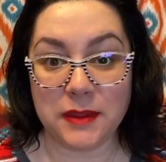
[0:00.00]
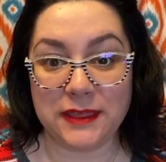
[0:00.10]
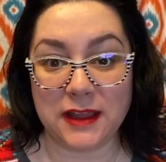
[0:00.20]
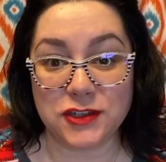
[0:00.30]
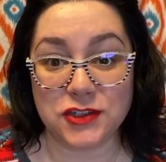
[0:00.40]

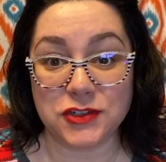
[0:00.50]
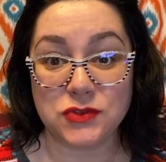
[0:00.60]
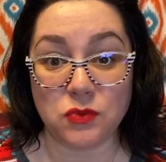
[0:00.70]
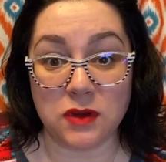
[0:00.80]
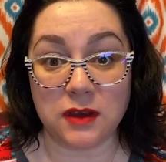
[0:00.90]
That's just
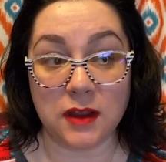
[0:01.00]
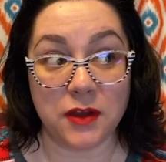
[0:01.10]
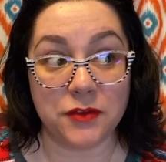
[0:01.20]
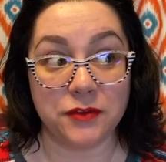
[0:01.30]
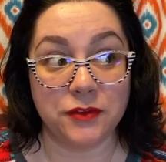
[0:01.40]
one
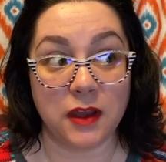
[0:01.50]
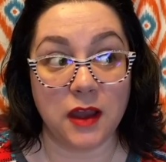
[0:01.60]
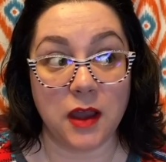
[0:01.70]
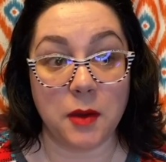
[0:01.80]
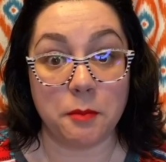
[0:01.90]
of
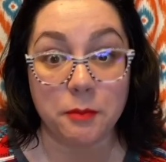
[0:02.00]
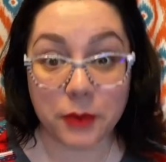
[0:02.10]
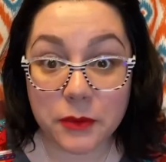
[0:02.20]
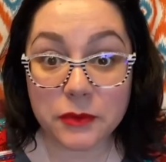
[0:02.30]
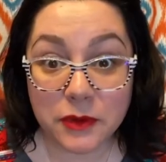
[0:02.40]
a
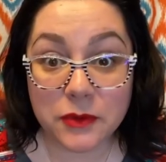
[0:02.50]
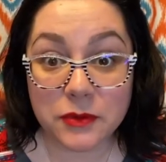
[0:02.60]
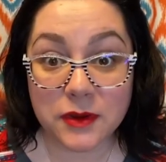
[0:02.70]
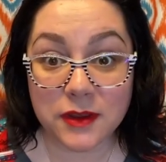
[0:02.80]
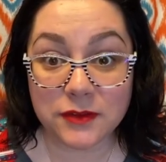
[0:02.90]

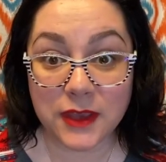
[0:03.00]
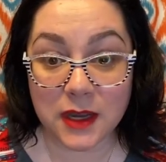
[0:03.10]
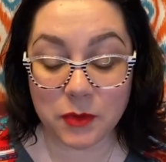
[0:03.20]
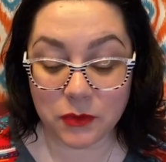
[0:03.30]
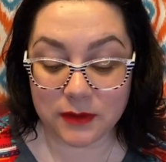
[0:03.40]
boatload of
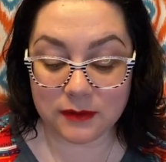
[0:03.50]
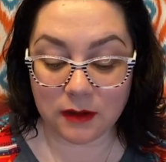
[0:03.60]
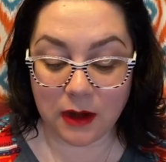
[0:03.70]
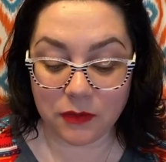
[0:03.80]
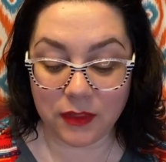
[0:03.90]
cannabinoids that
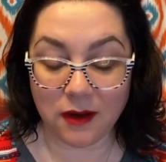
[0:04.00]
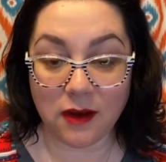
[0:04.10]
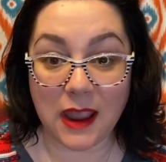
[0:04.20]
are out there.